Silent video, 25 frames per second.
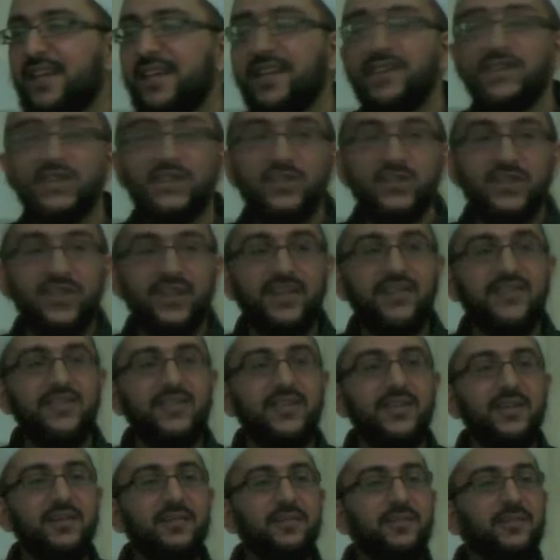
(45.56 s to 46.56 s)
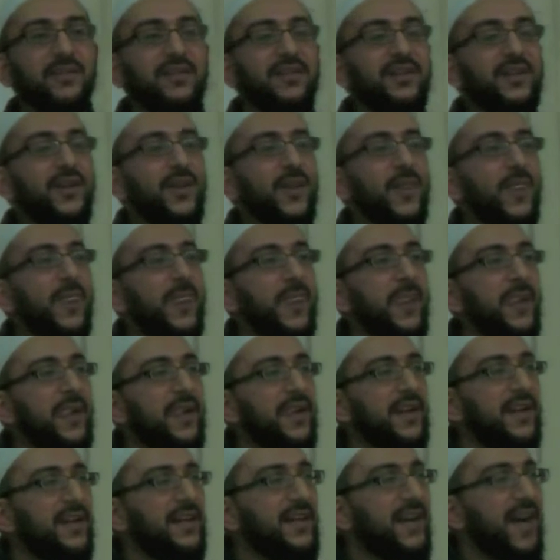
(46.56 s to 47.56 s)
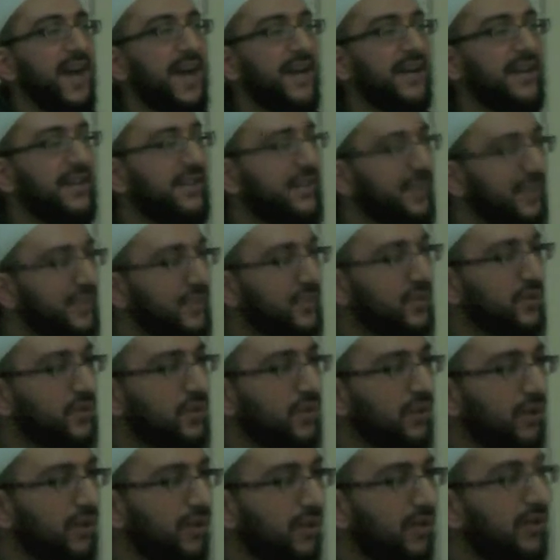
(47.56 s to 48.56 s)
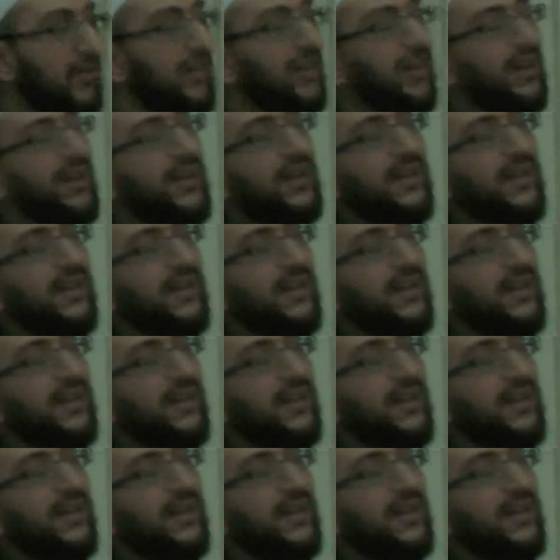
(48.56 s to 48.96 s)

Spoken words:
He just gets up and he needed to go